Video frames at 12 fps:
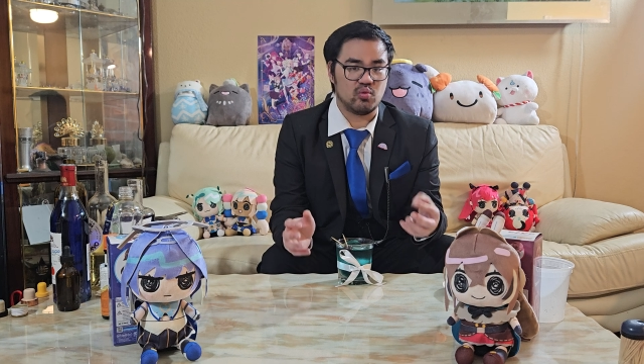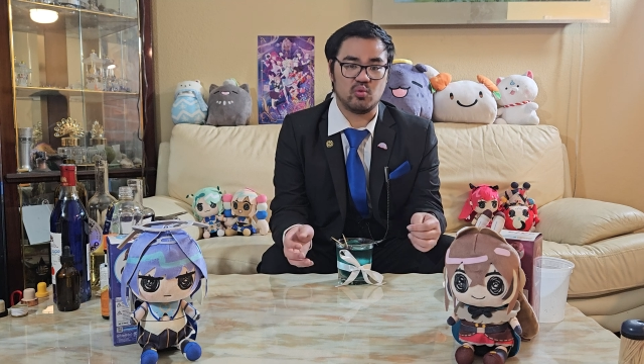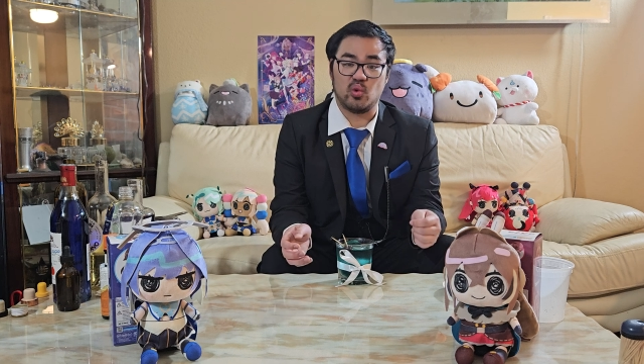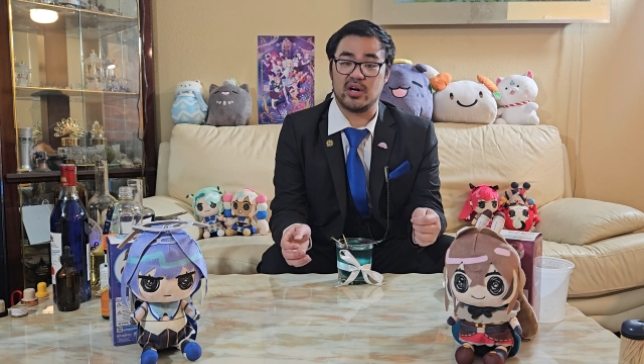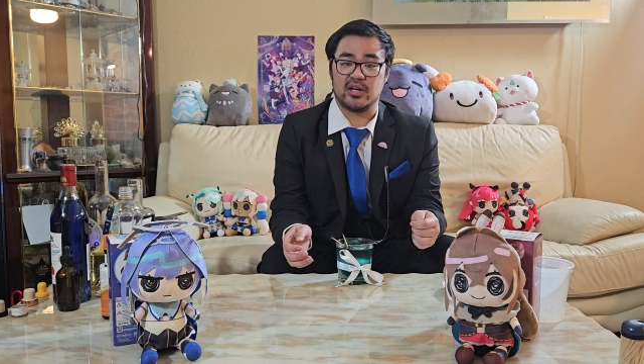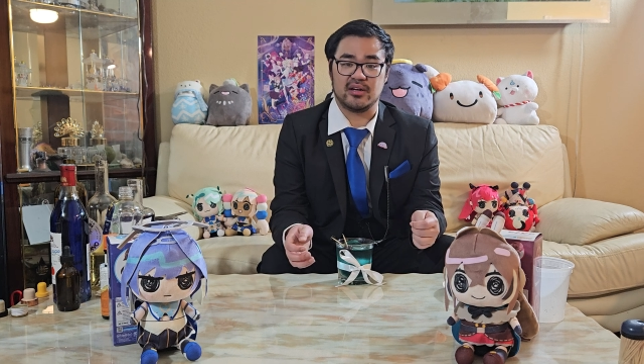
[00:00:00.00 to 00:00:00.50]

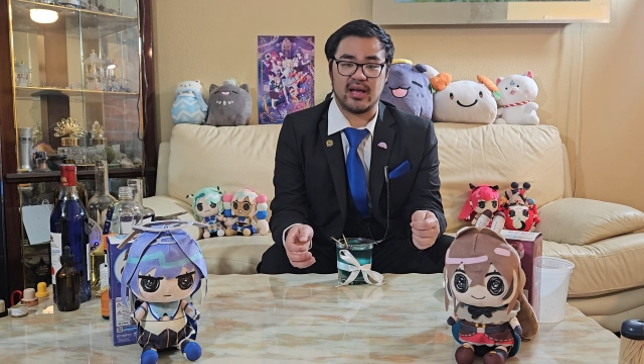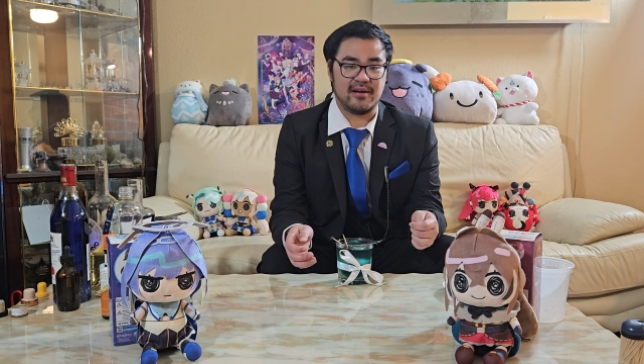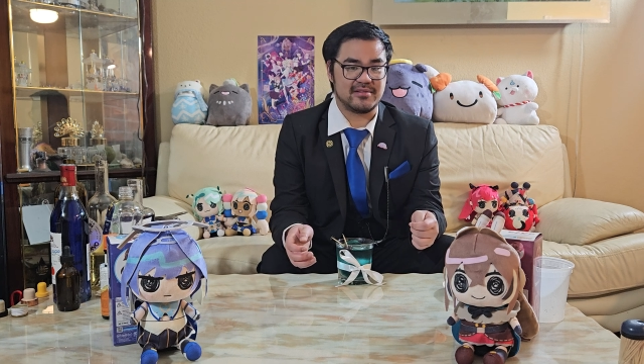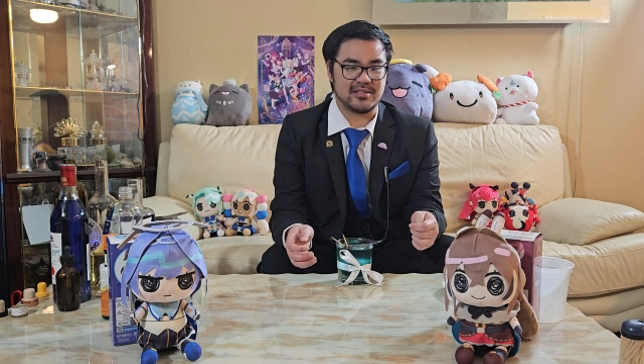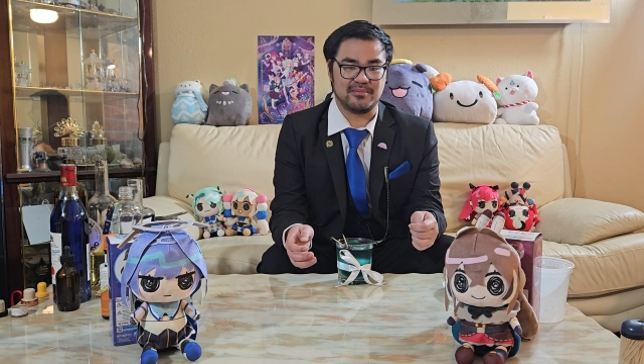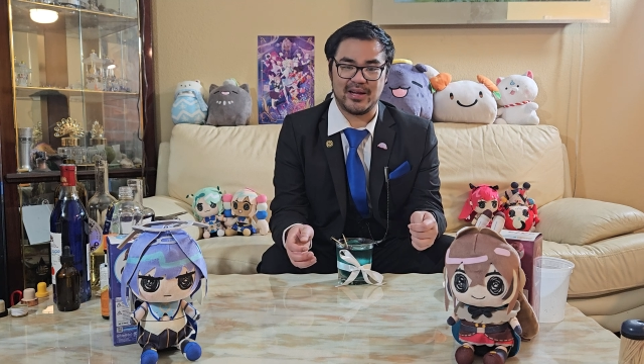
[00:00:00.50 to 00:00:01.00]
want to have
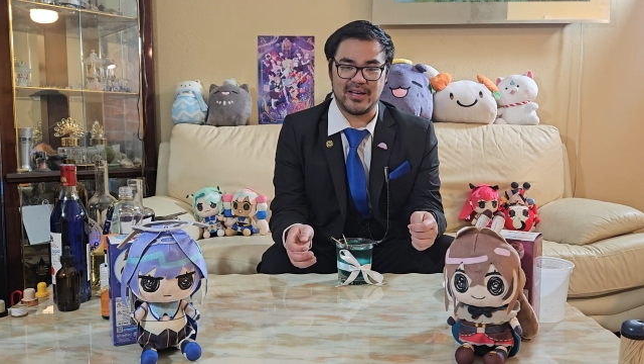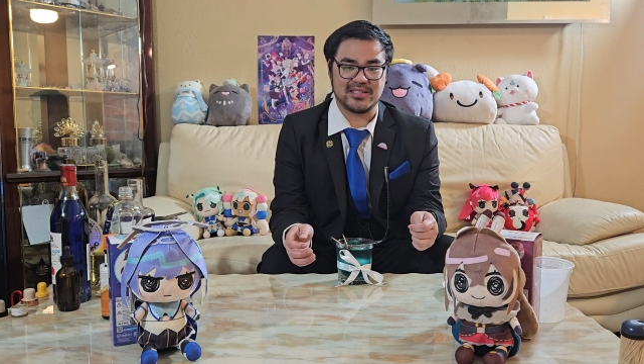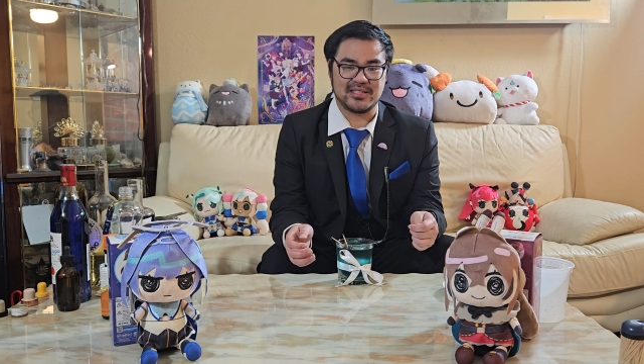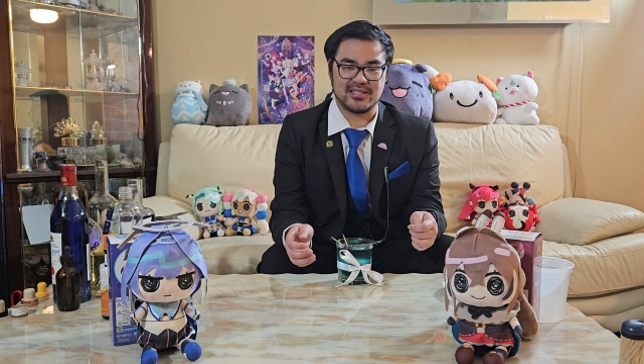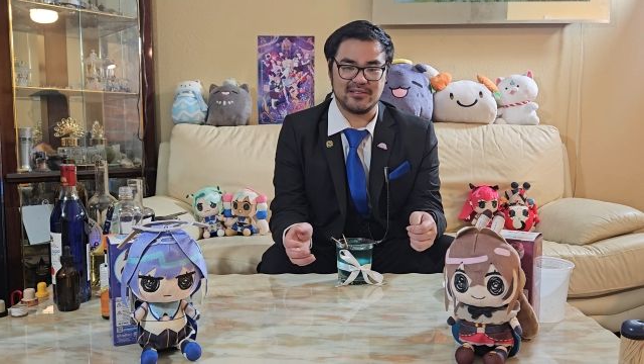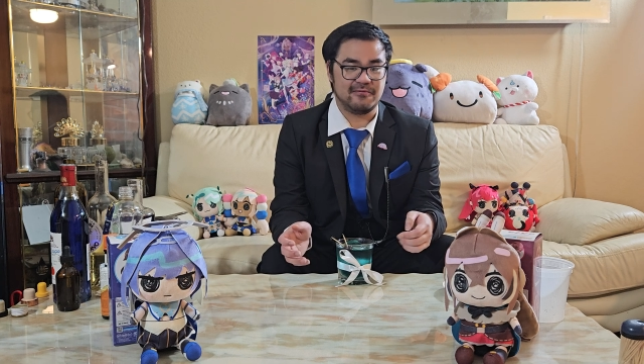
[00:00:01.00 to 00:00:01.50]
some
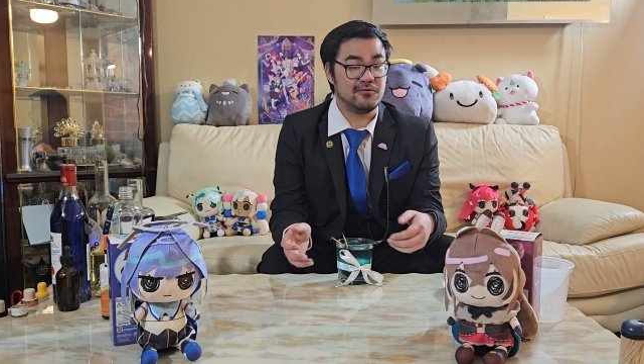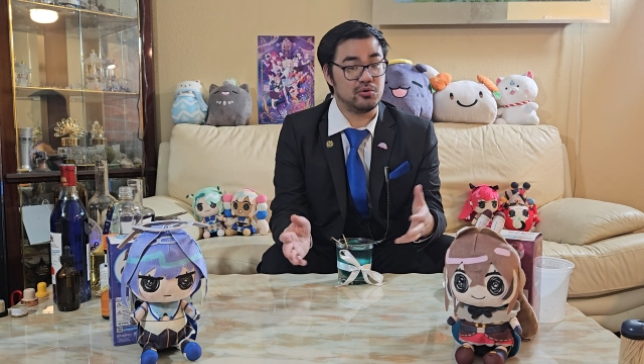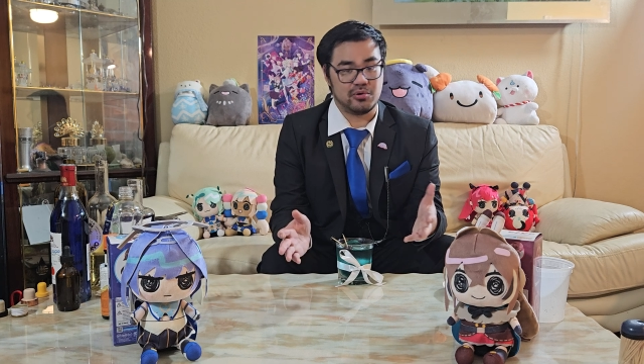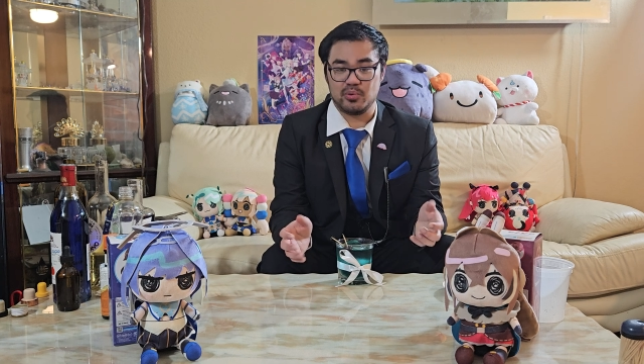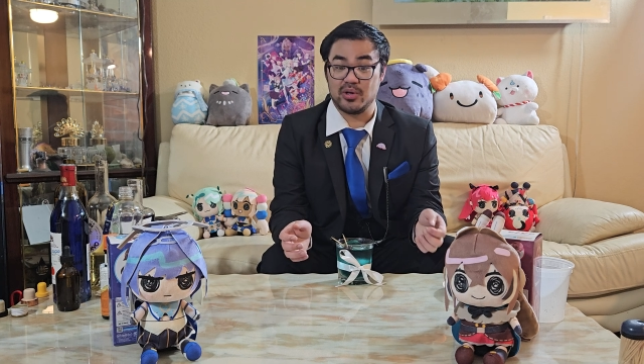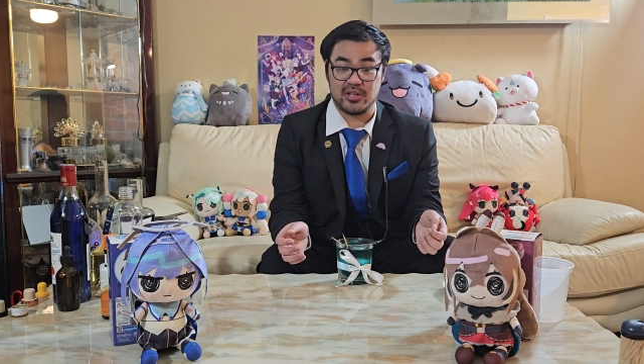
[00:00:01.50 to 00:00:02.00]
nice
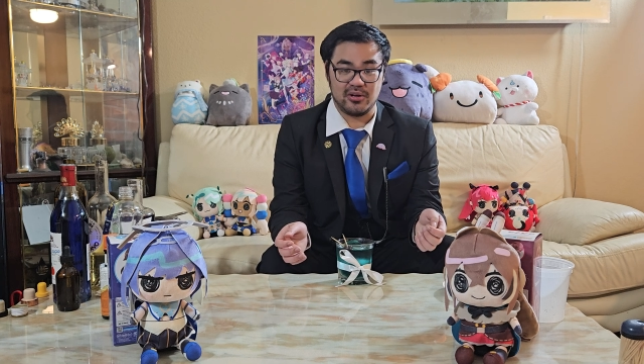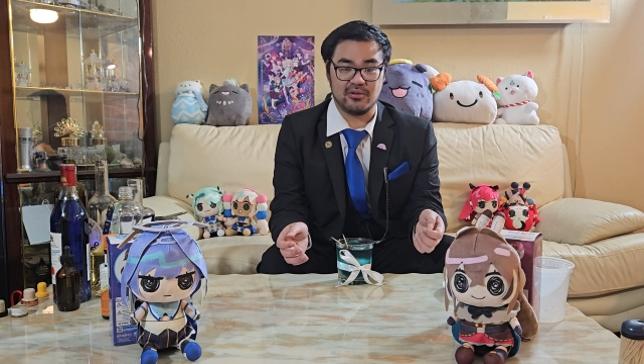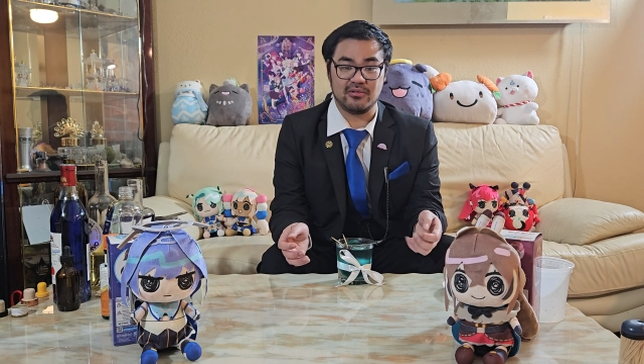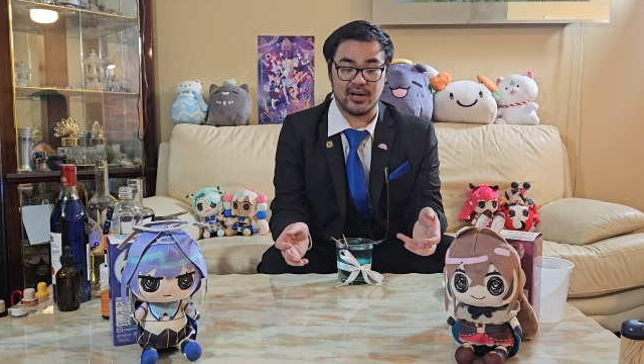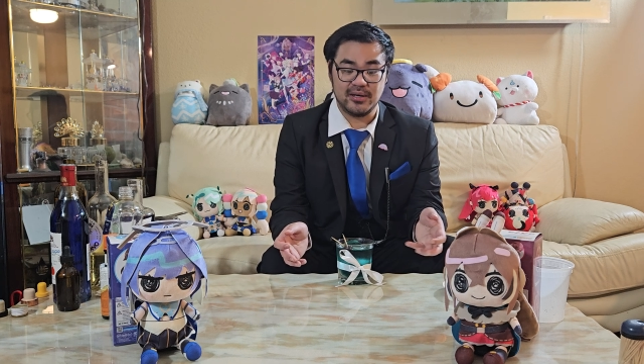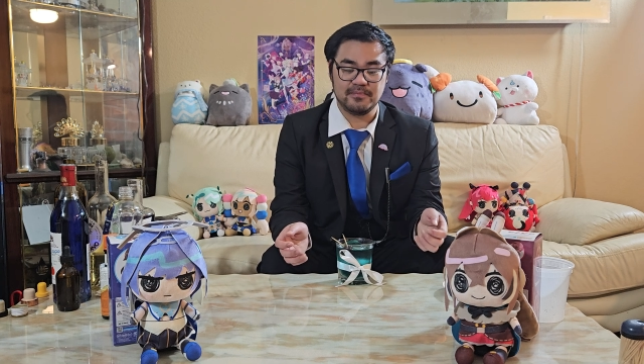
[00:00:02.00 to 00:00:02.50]
food with you,
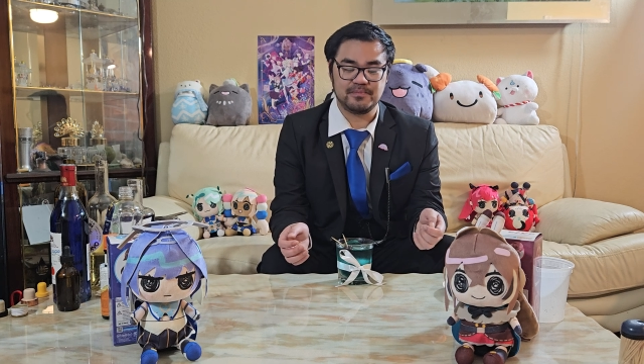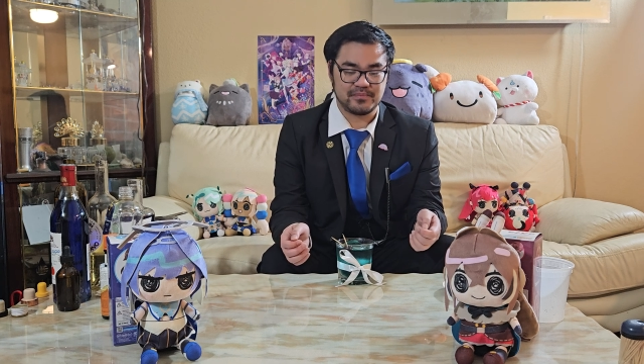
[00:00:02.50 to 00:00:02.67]
right?